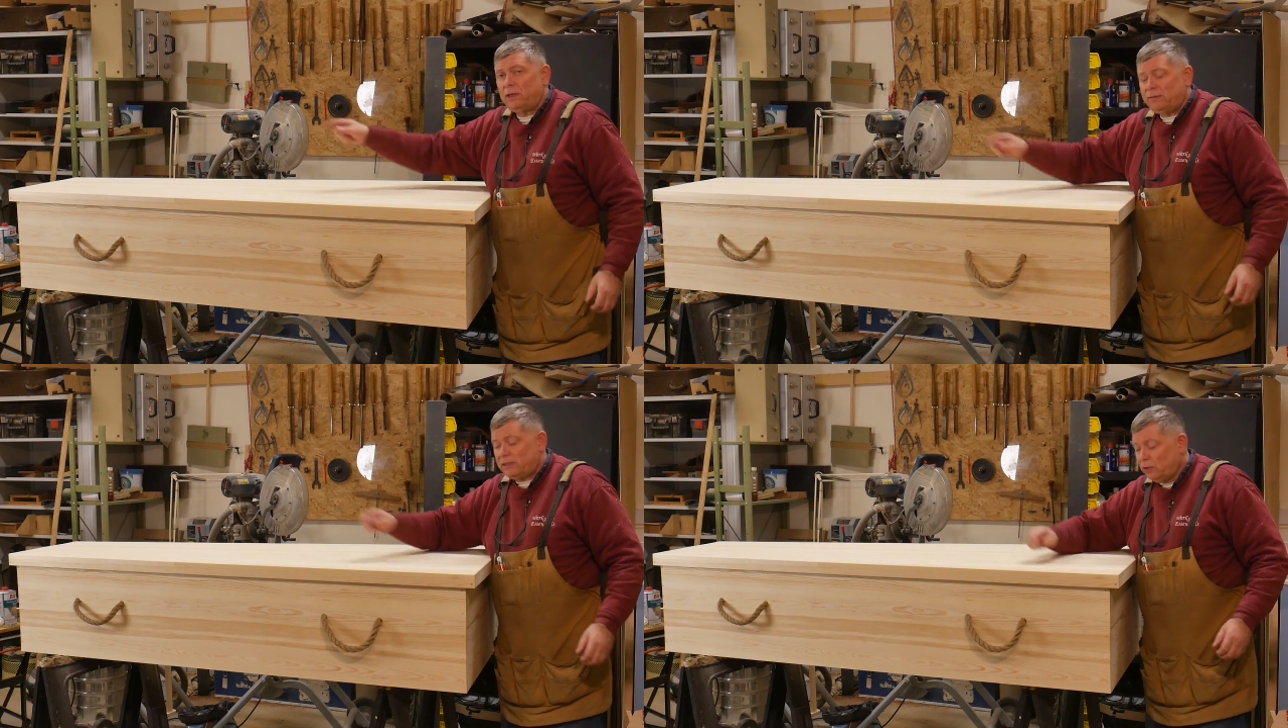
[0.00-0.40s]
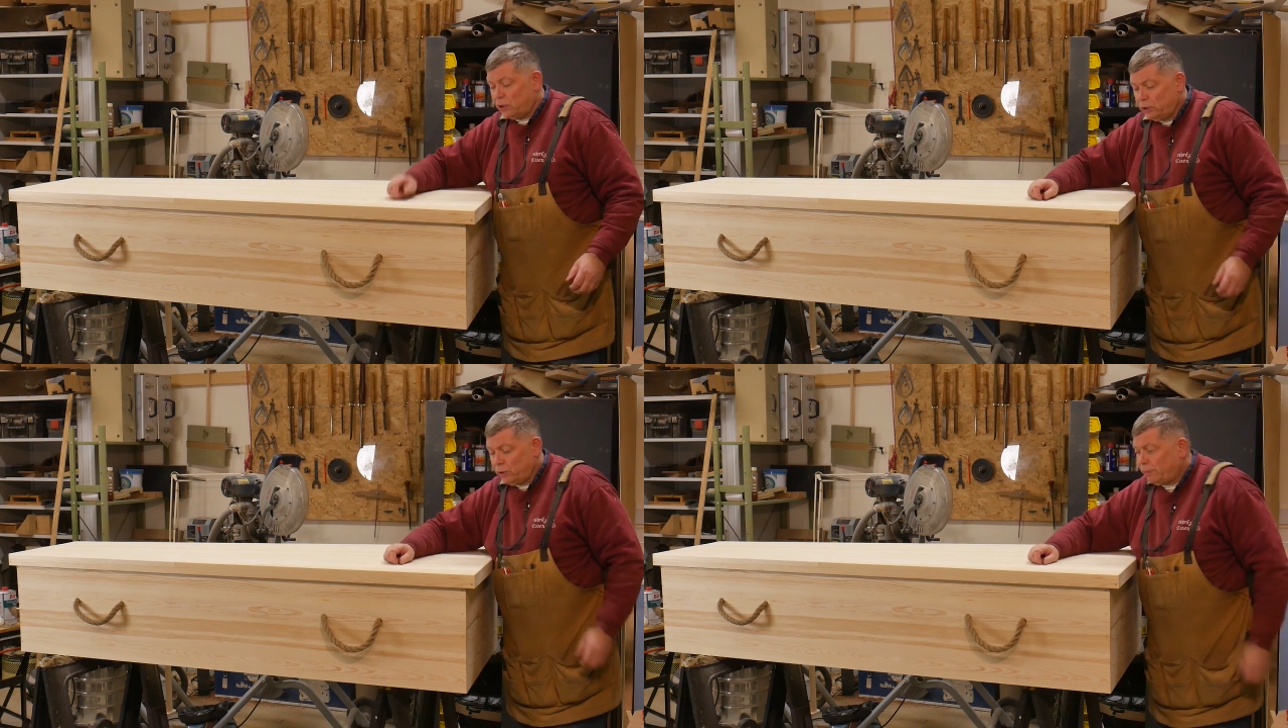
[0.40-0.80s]
I've still
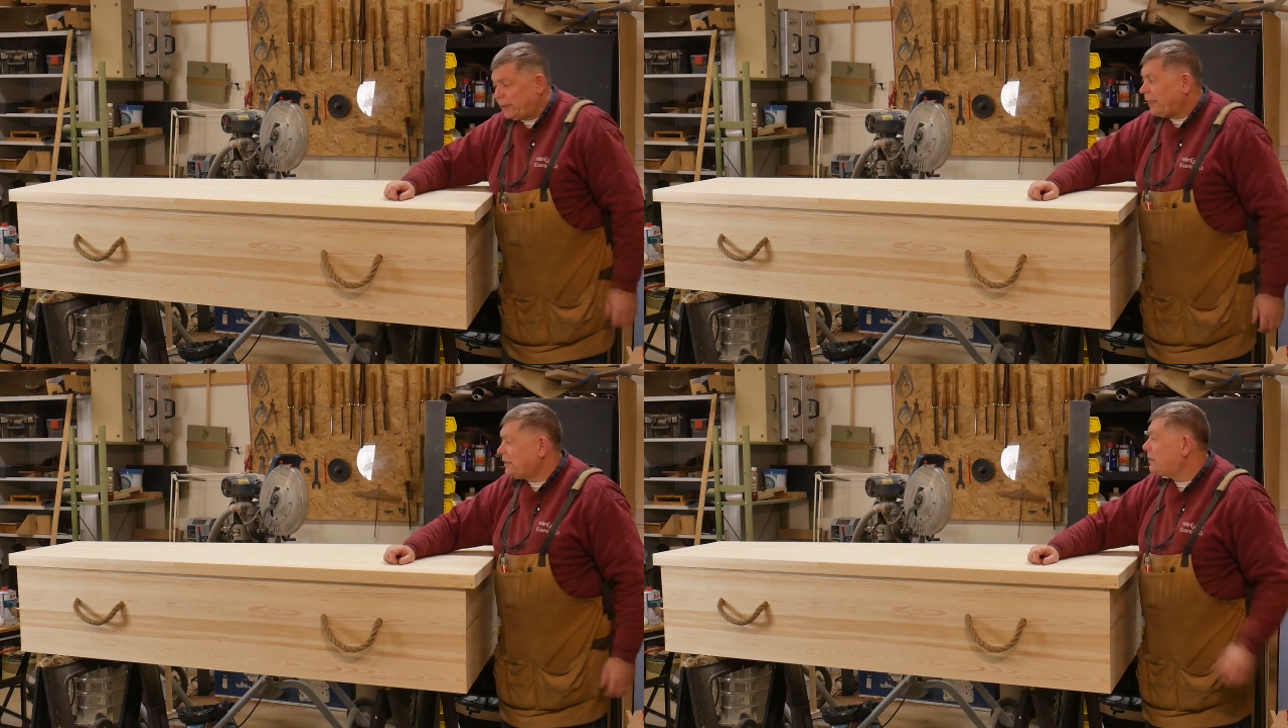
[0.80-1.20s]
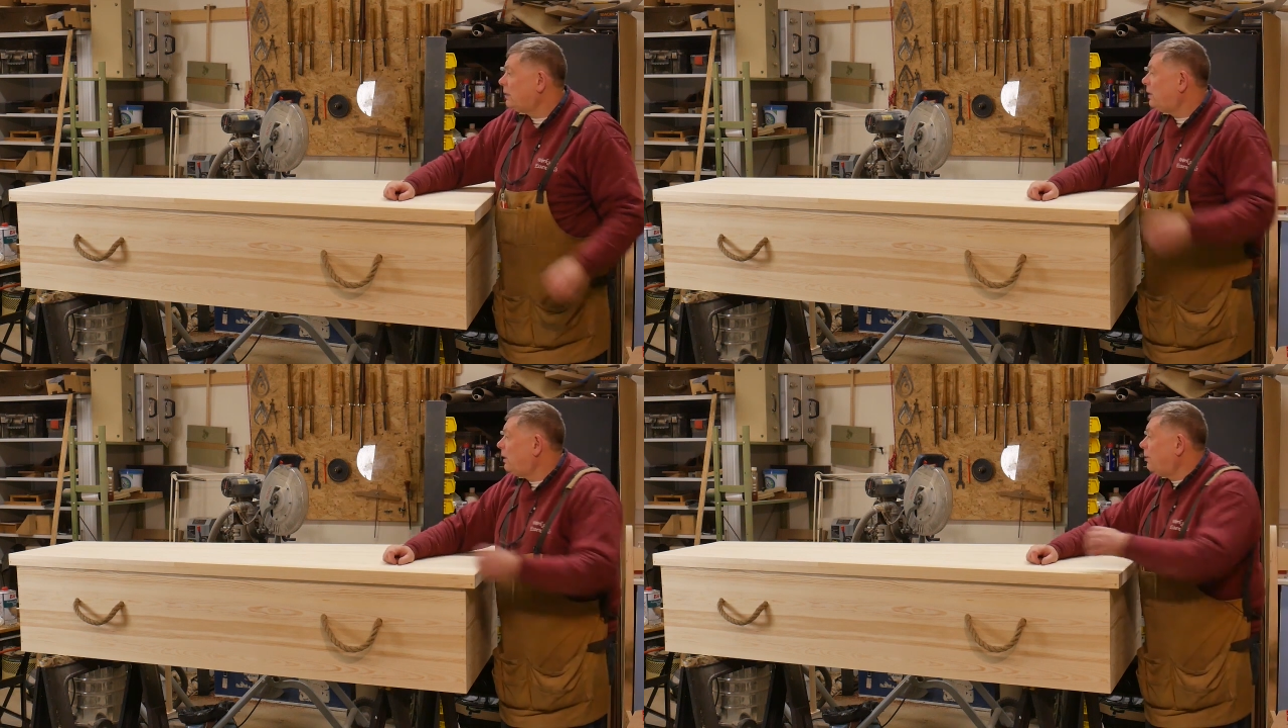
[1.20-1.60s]
got to do the
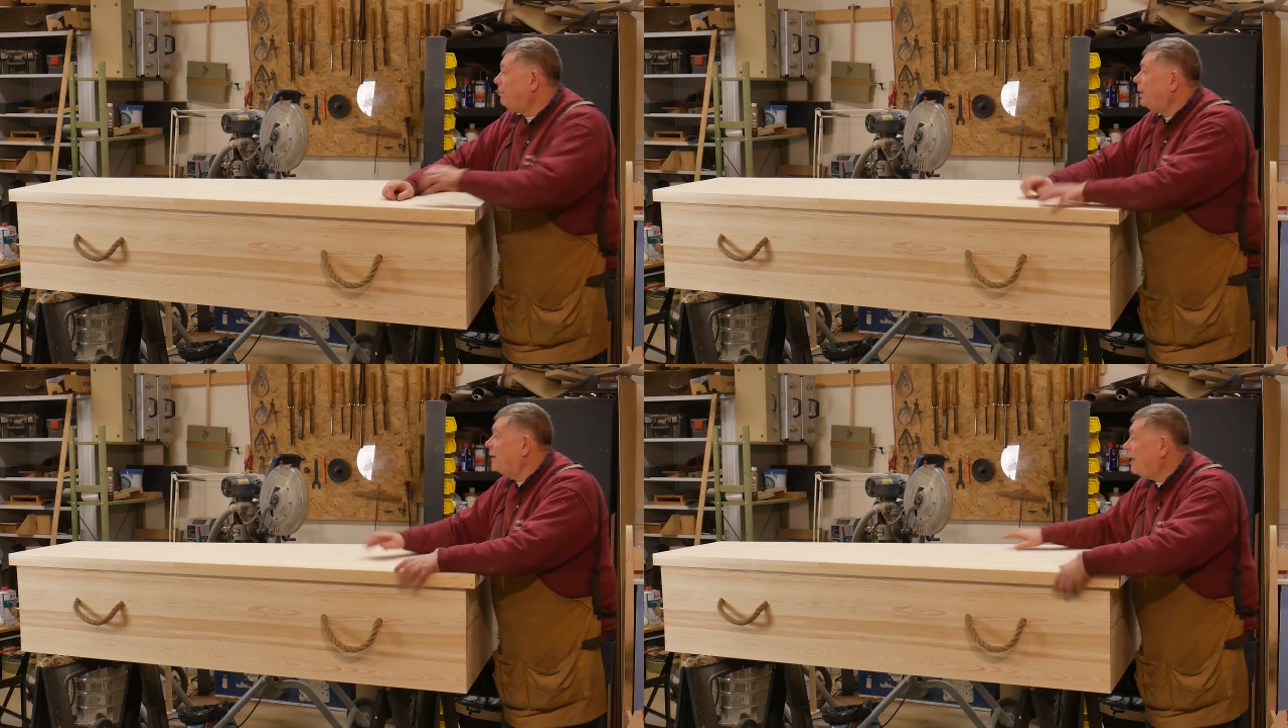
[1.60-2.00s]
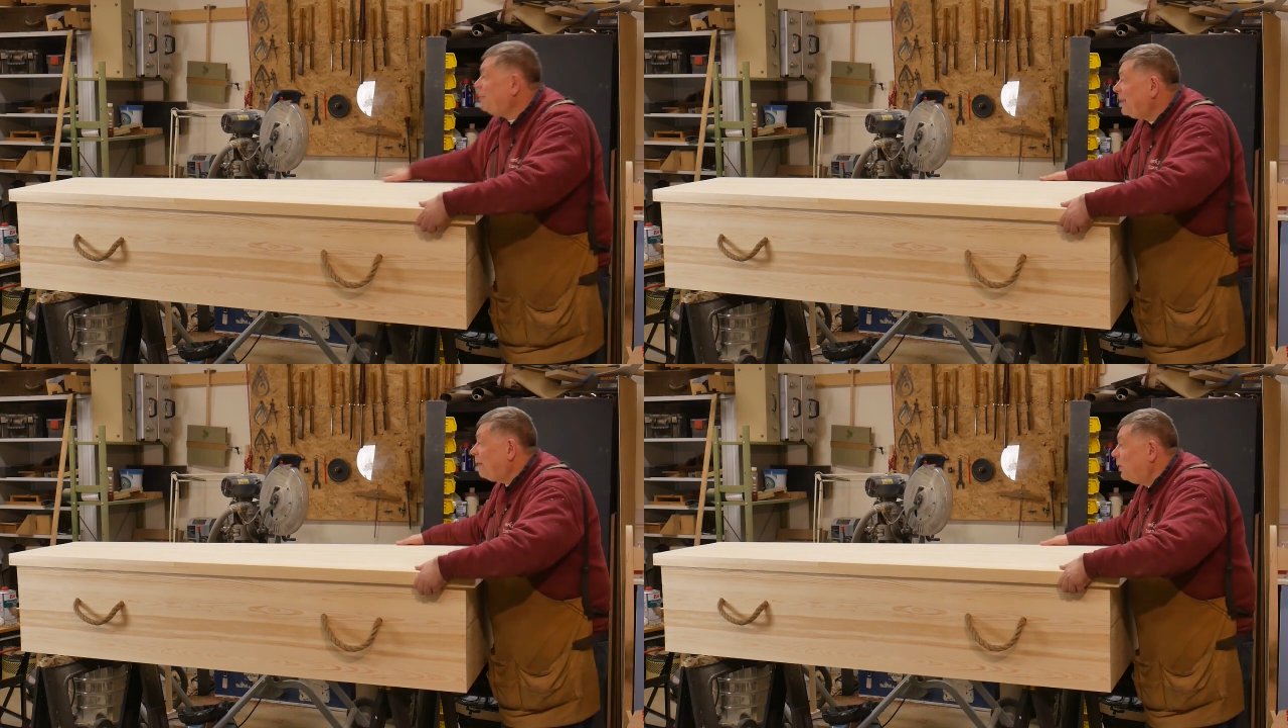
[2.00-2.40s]
pegs, but I
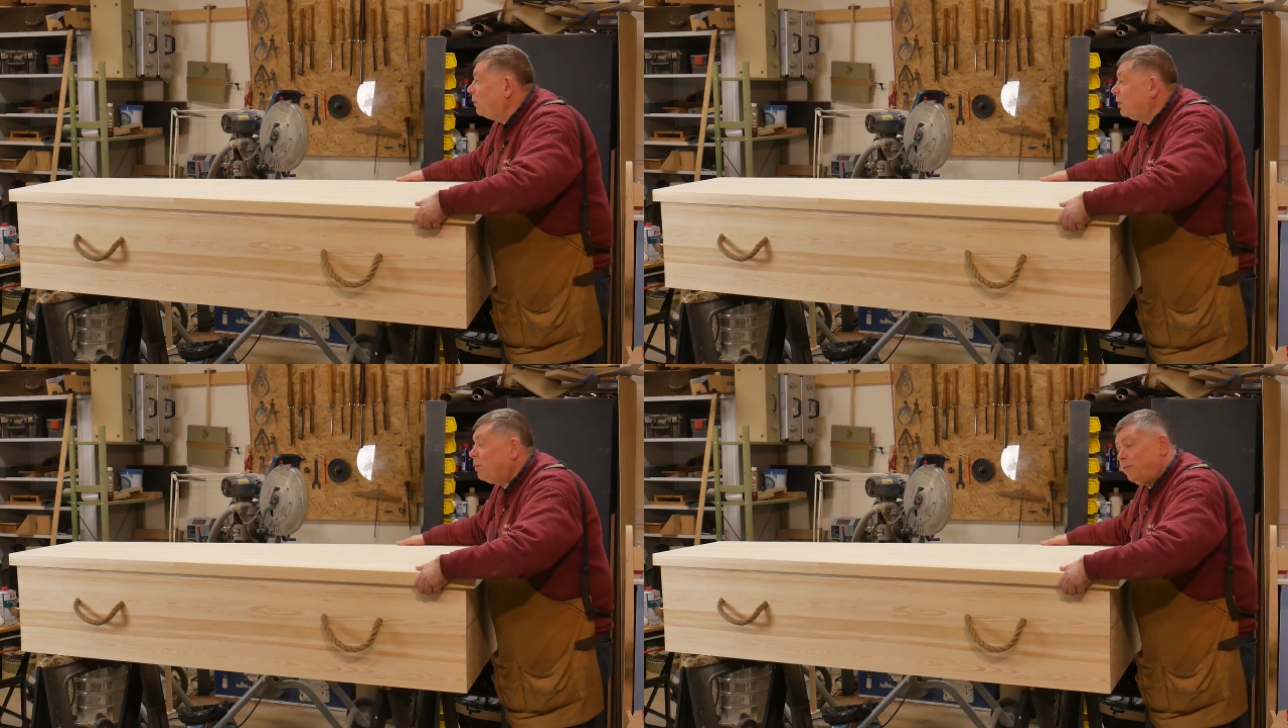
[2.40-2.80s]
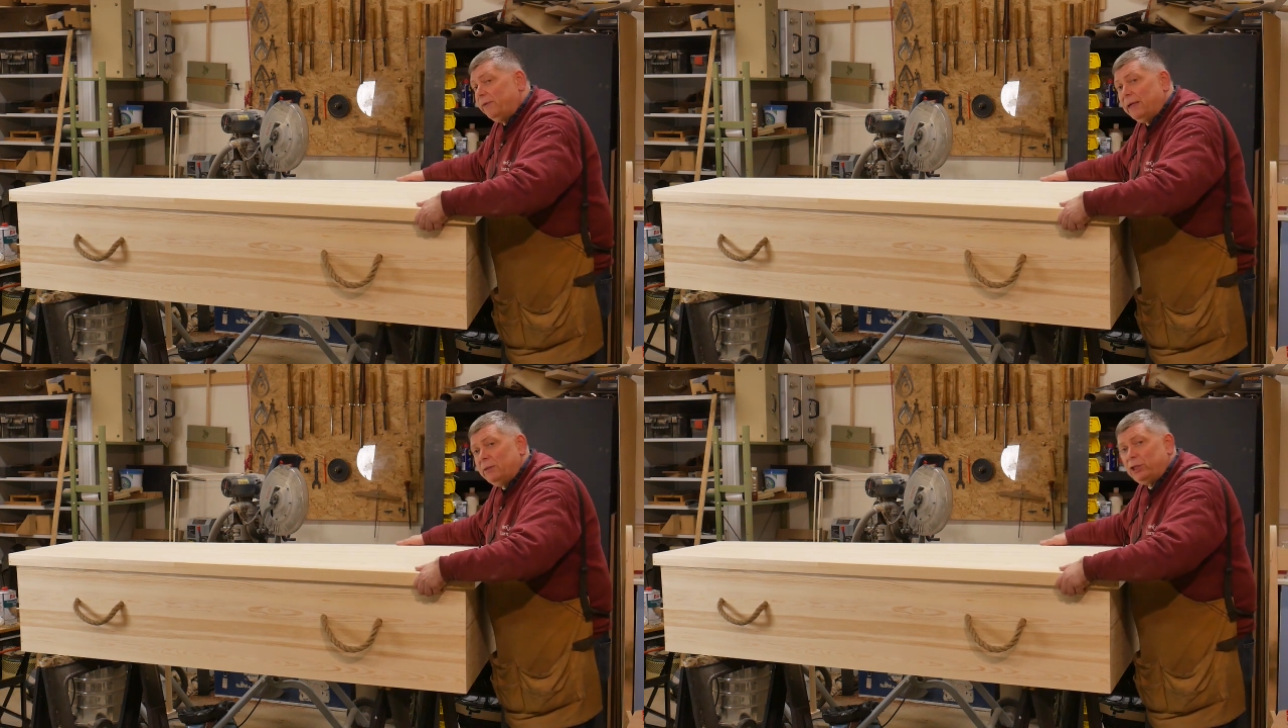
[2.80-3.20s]
mean that won't come off
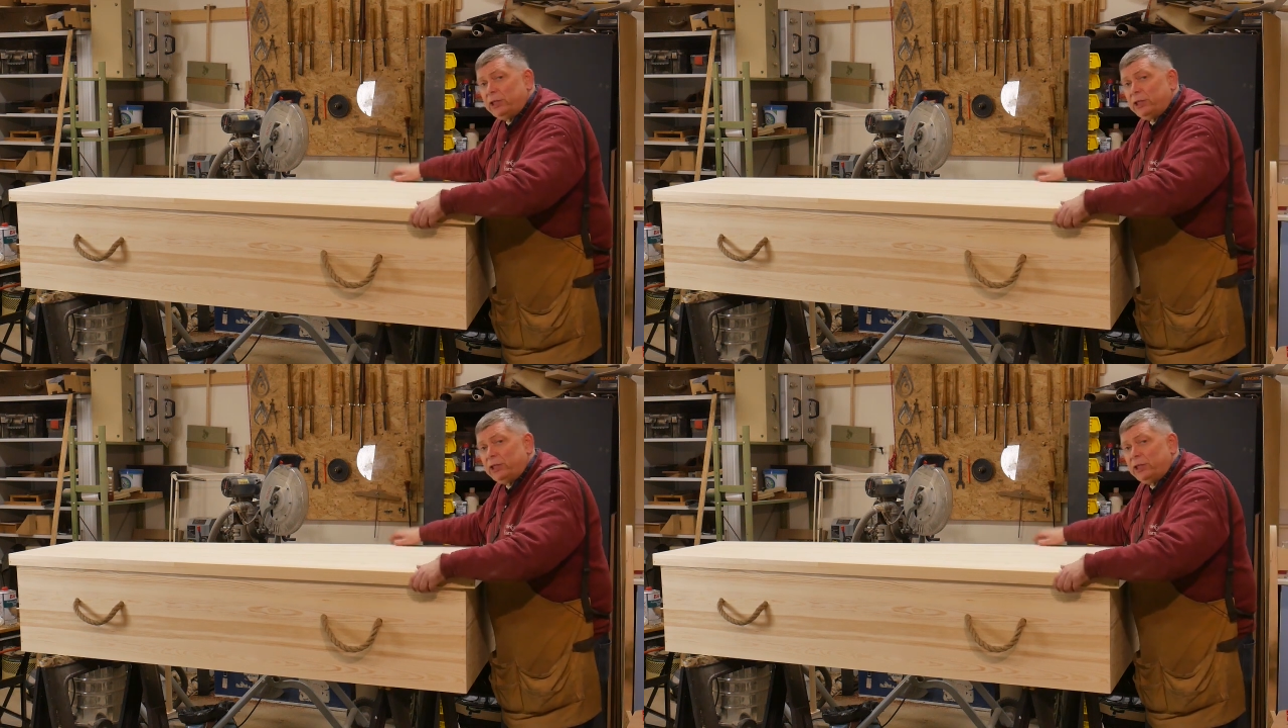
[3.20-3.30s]
now, it's